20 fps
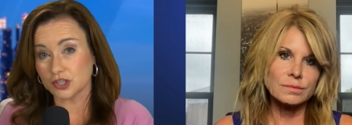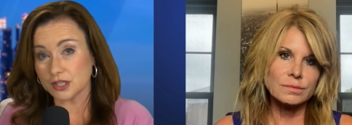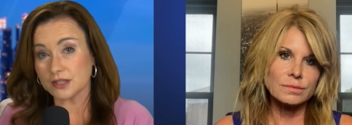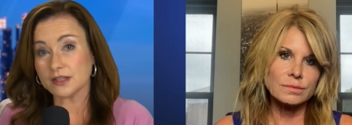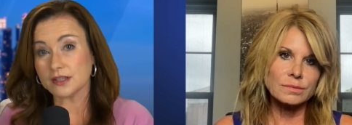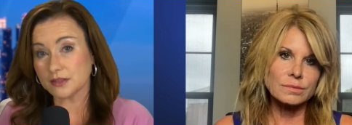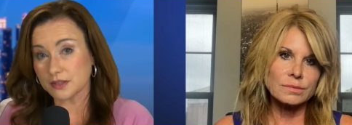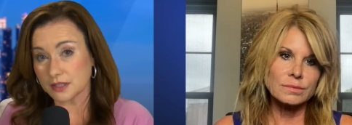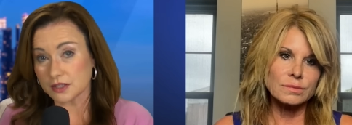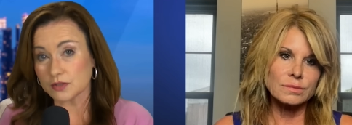
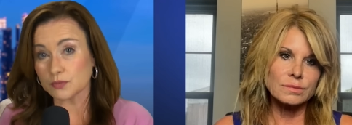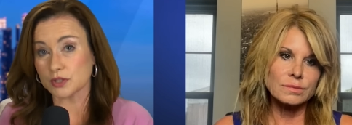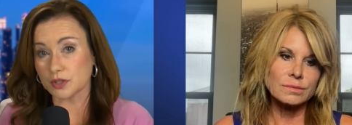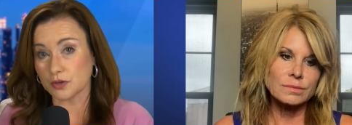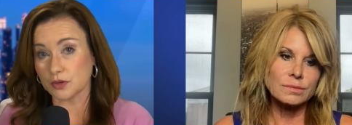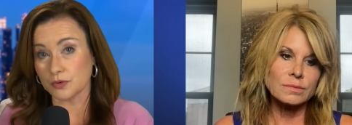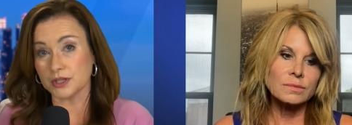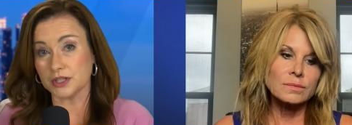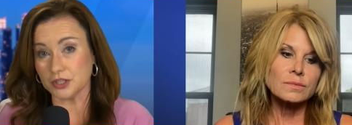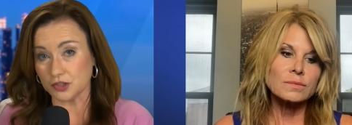Speaker 1: thought this was
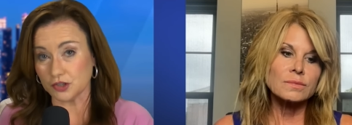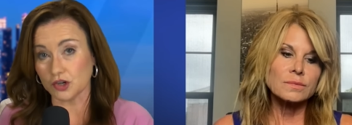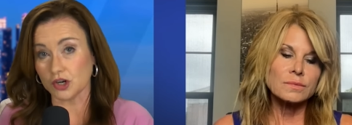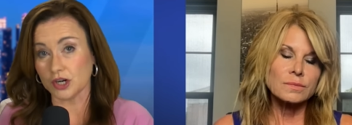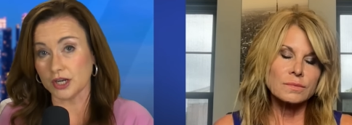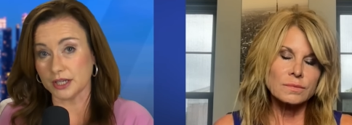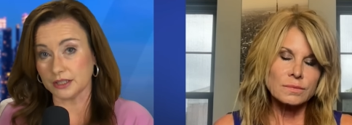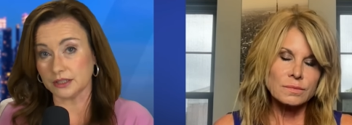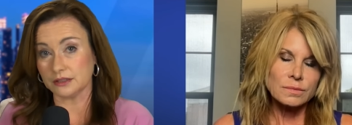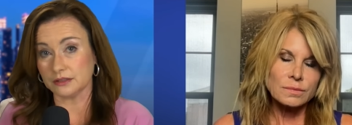going to
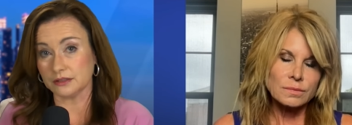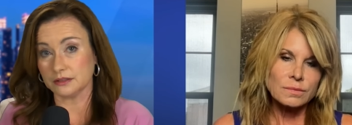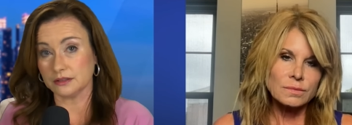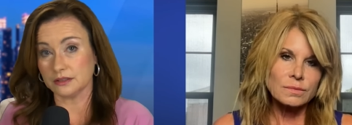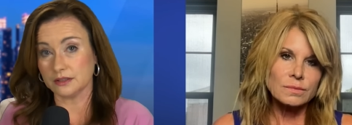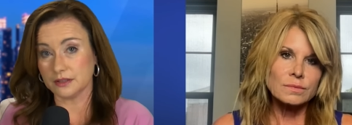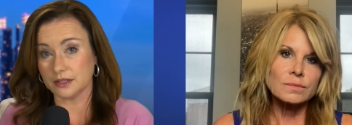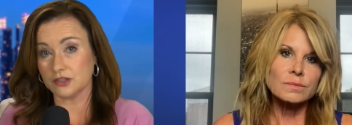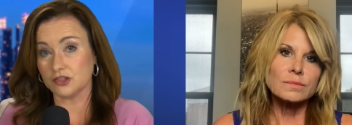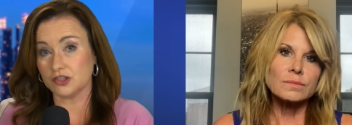trial.
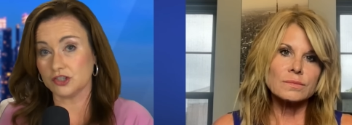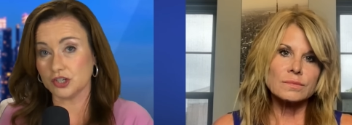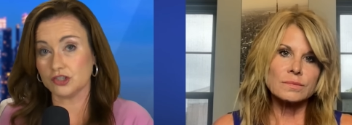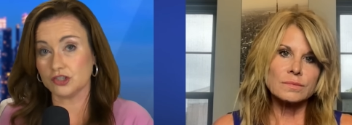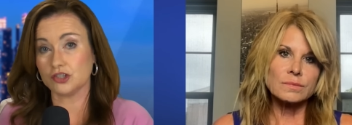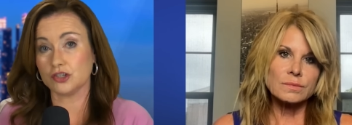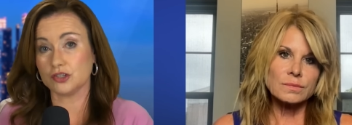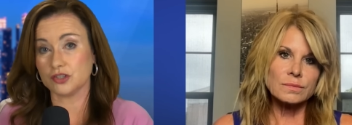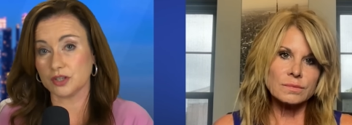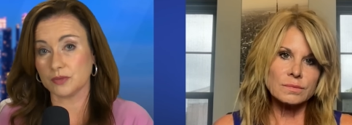And then she
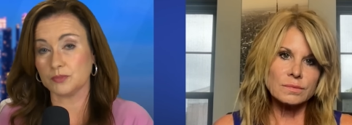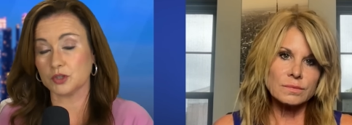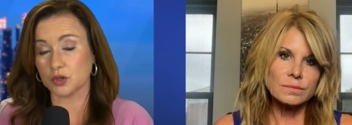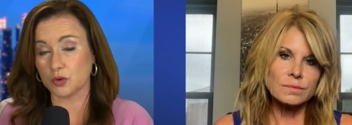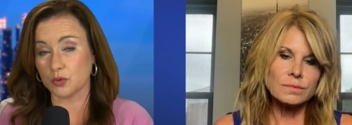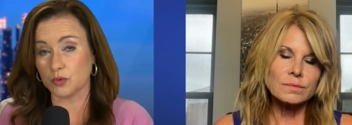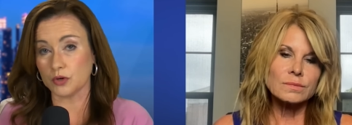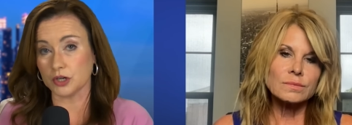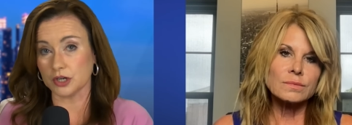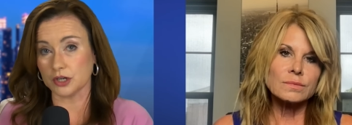shows up to
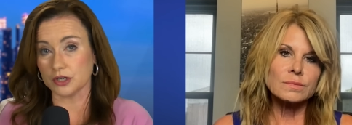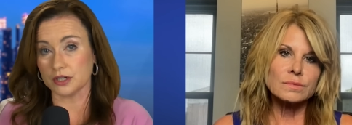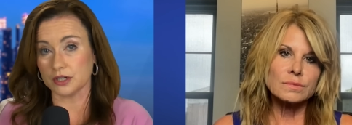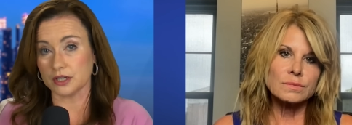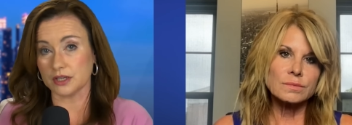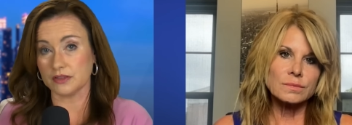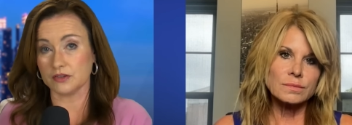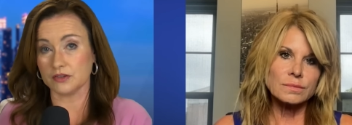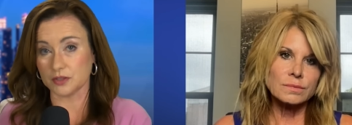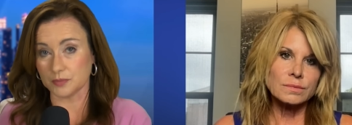court,
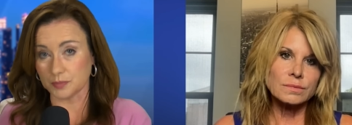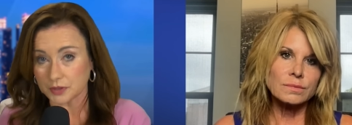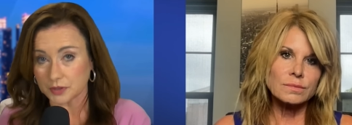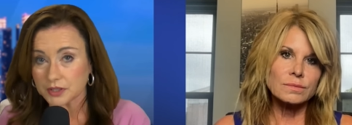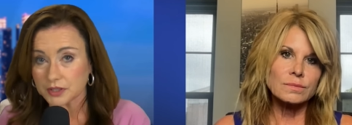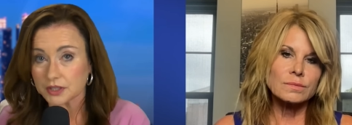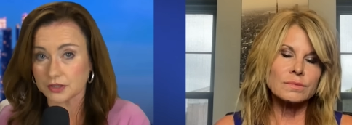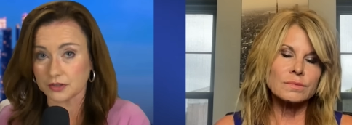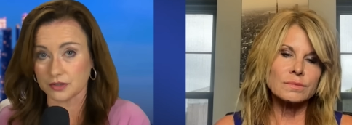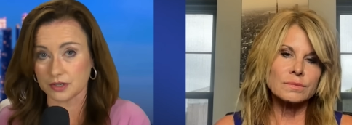and there's a
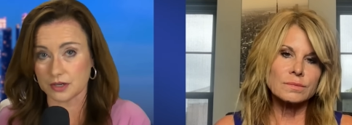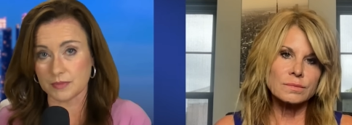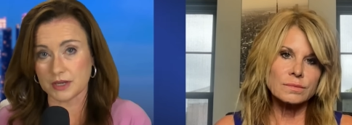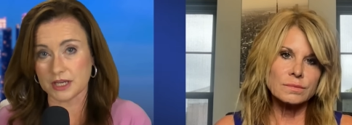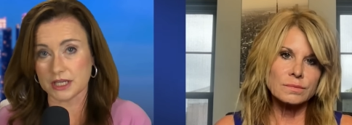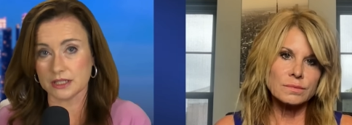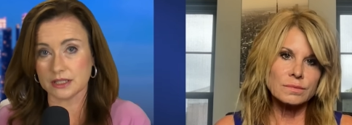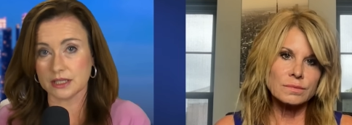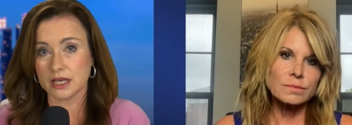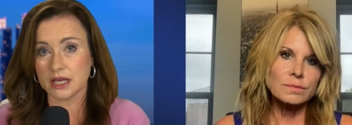plea
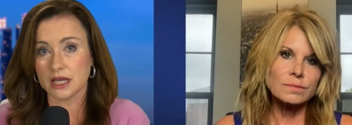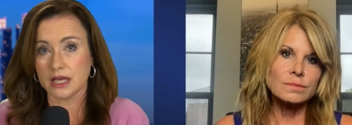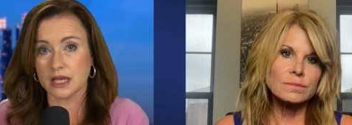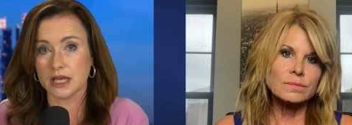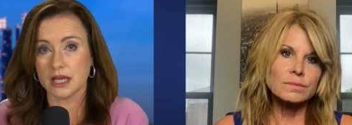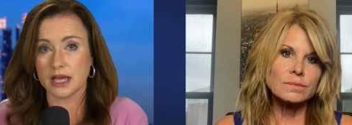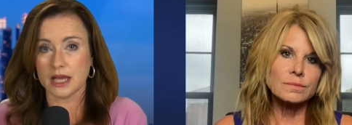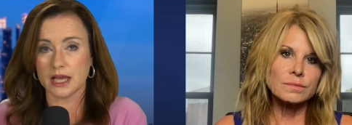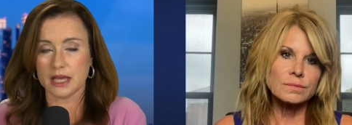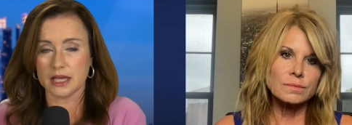agreement.
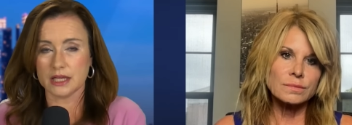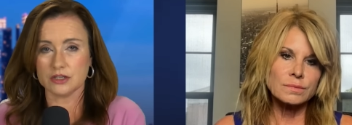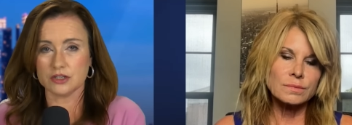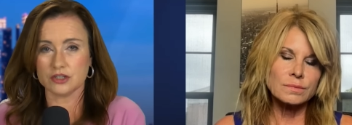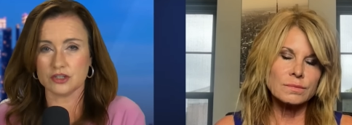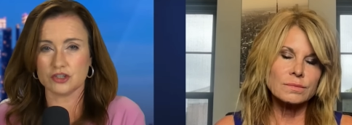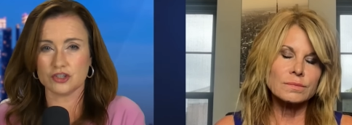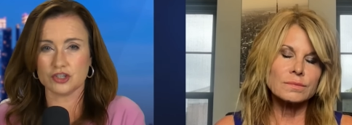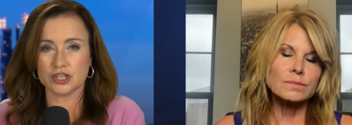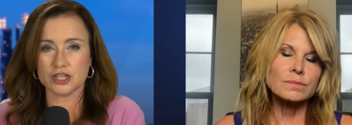And
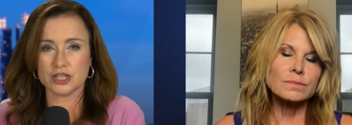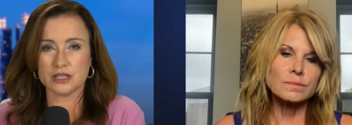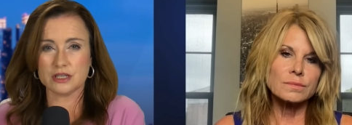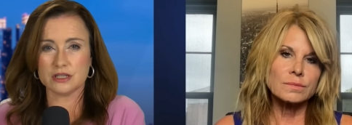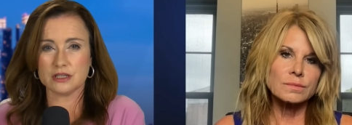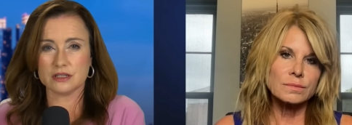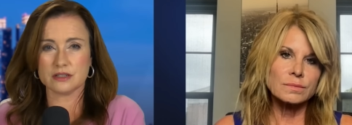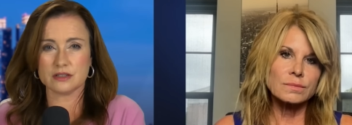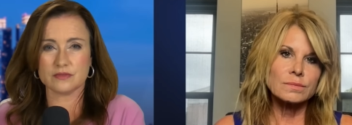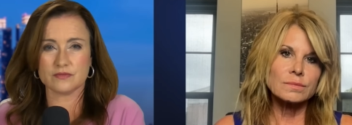
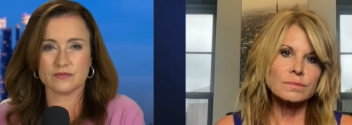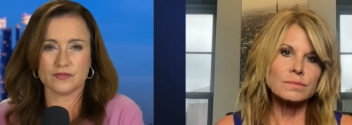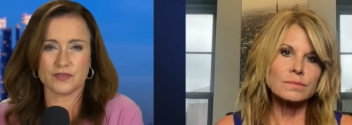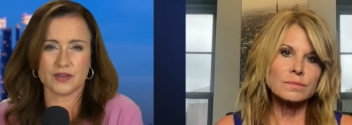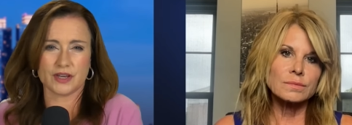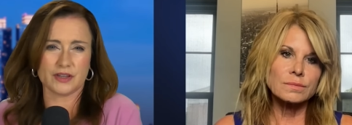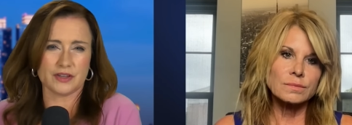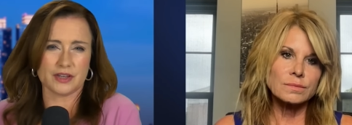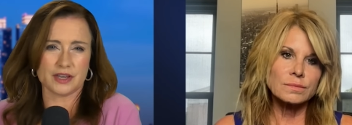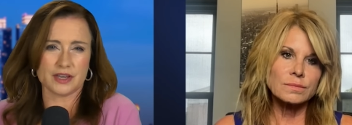she
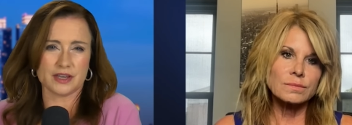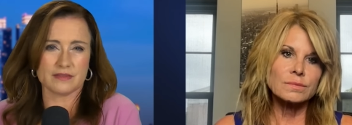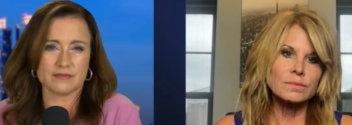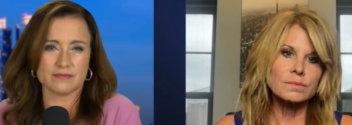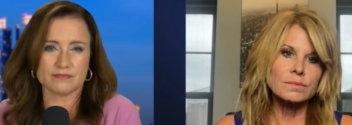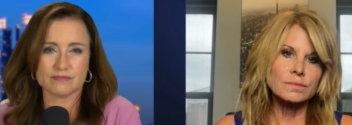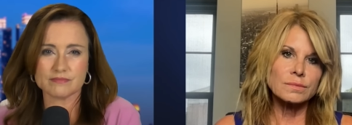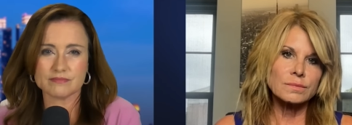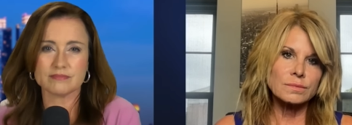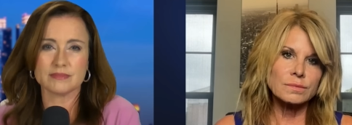felt like
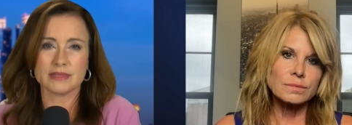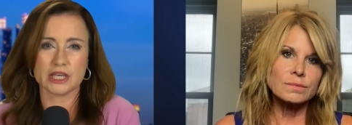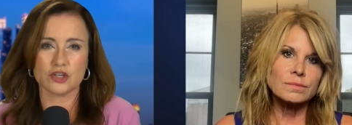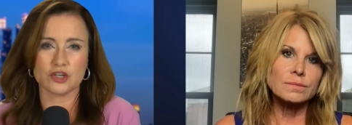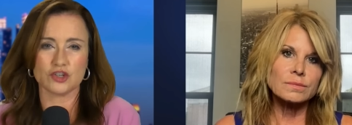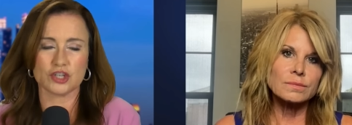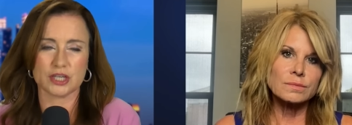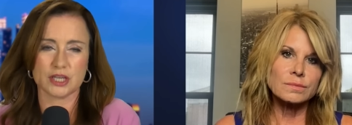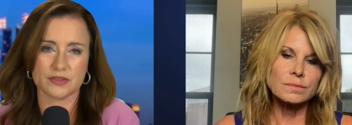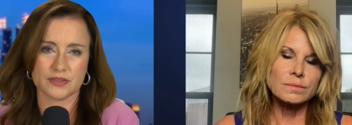he
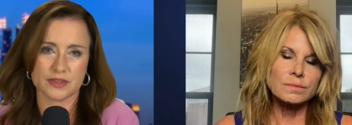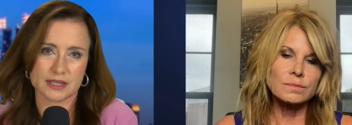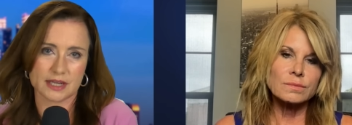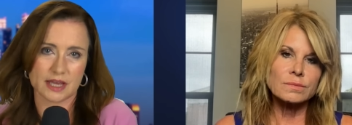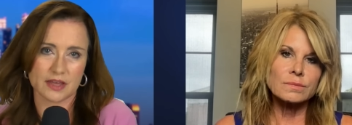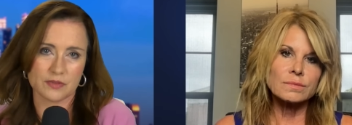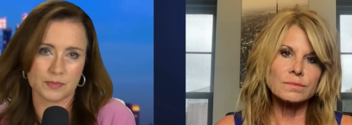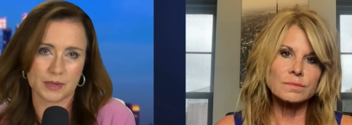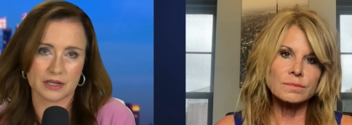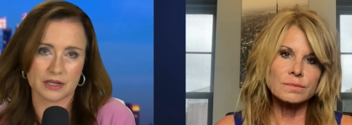should get the
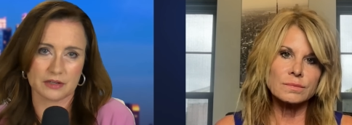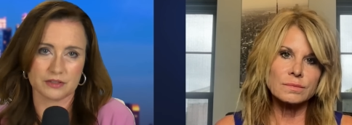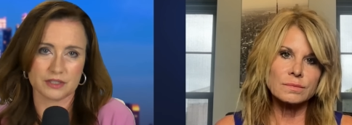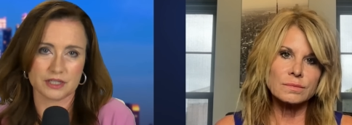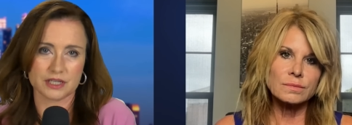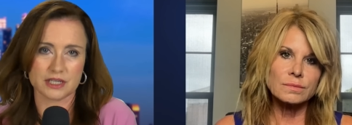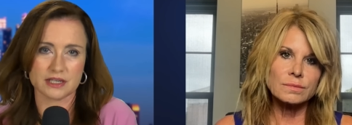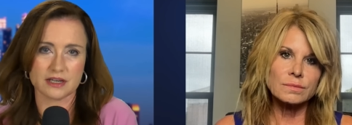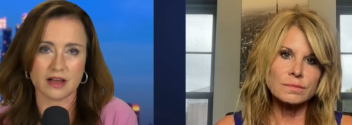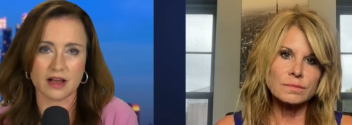death
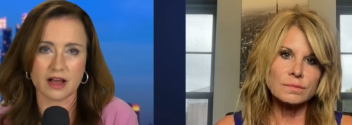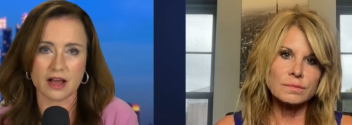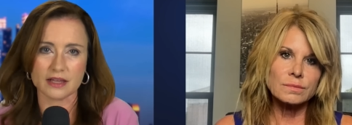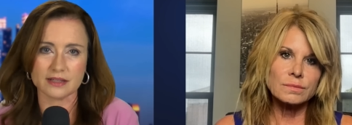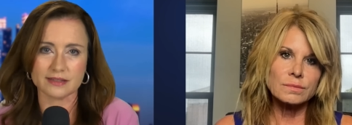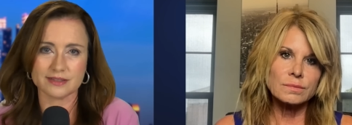penalty, not